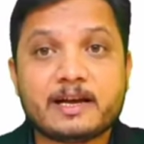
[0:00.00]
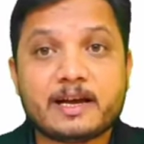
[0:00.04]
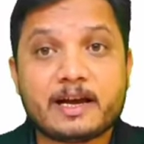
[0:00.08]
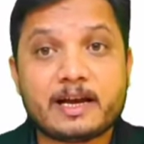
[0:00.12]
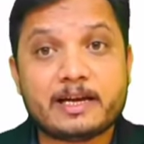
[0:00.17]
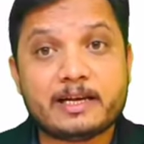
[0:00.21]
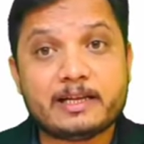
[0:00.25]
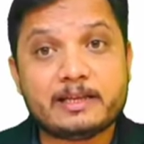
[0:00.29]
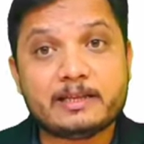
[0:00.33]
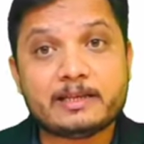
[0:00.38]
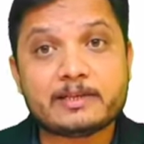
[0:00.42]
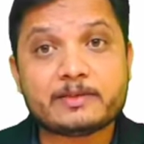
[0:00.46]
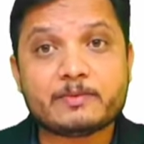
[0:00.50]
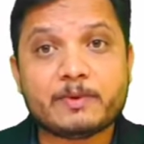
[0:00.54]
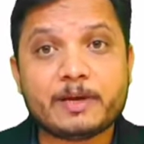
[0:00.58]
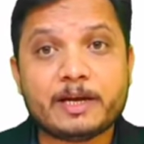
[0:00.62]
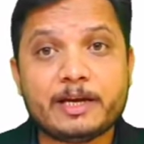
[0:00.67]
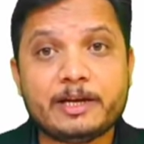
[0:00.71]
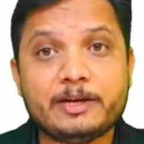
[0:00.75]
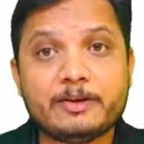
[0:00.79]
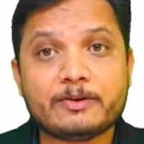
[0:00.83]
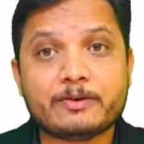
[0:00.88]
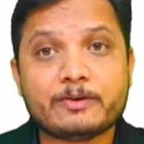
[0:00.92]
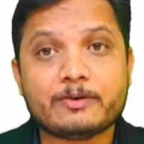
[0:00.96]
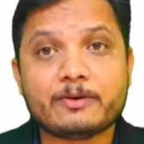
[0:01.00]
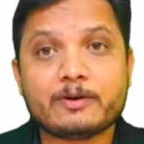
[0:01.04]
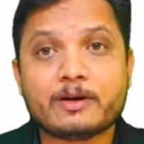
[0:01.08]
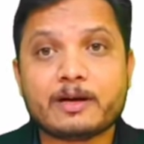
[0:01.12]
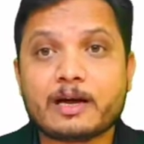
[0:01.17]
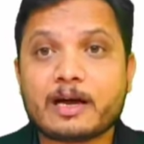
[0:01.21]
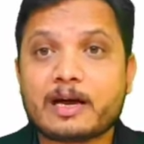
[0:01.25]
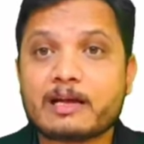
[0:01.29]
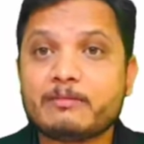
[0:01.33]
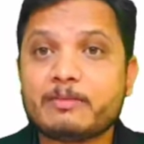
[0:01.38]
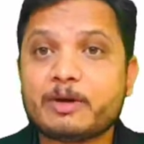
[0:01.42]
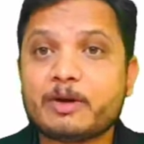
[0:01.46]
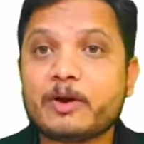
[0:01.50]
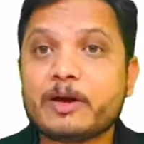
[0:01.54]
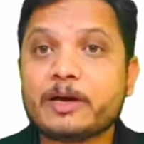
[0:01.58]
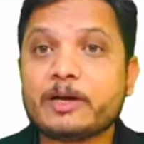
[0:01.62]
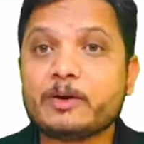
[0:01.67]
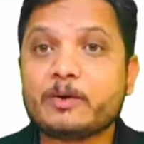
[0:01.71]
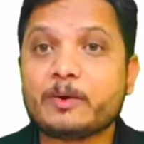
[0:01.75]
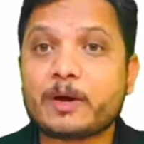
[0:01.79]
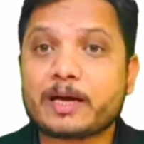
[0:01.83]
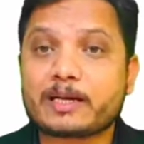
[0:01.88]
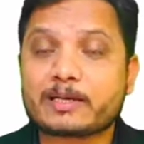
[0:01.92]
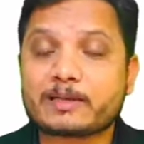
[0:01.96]
and in this video I'll be going
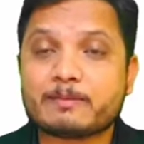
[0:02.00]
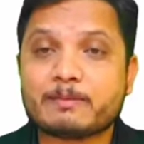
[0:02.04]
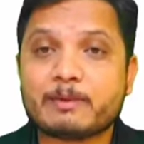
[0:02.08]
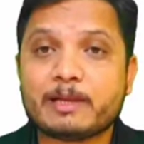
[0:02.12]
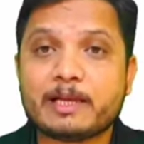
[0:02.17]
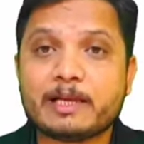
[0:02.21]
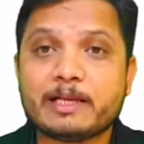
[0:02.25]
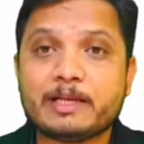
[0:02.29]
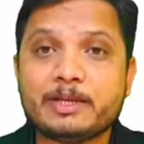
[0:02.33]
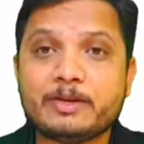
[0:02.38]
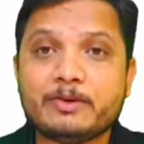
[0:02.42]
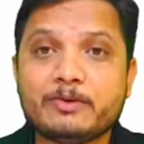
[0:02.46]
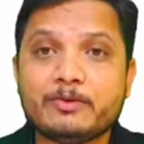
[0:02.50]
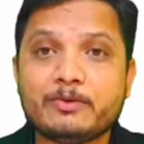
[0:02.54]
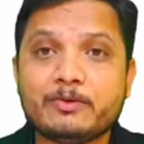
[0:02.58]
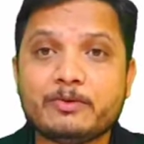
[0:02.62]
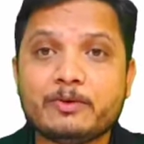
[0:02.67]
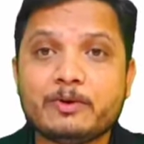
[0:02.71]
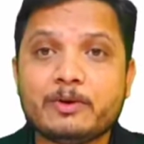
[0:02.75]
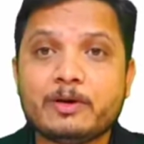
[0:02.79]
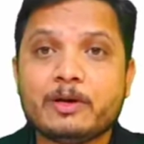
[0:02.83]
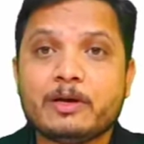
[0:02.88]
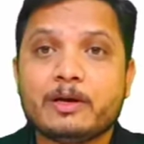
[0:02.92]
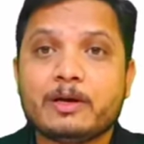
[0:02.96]
to explain you